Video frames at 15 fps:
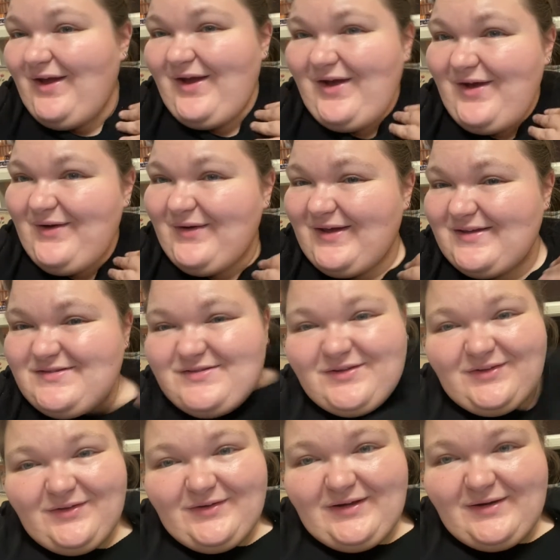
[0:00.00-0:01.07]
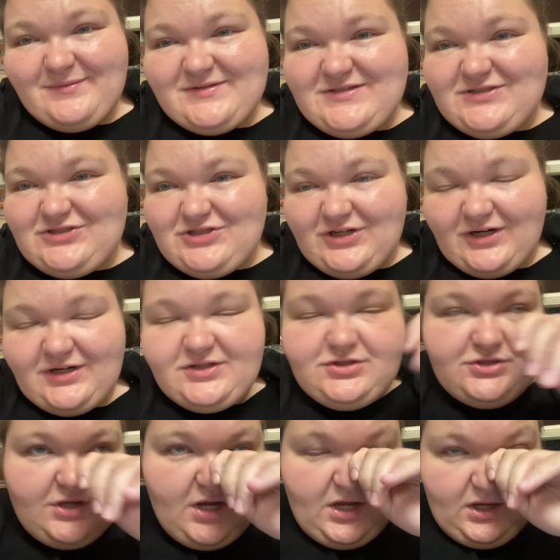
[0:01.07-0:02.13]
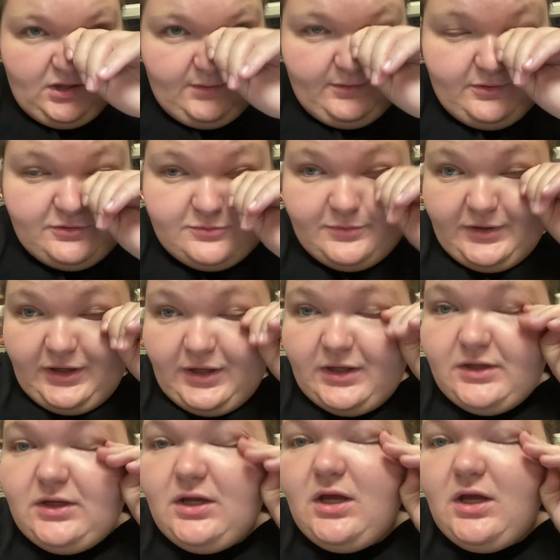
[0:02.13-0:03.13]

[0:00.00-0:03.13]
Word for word: Okay, so Chloe and I went to church. Um, it was pretty good.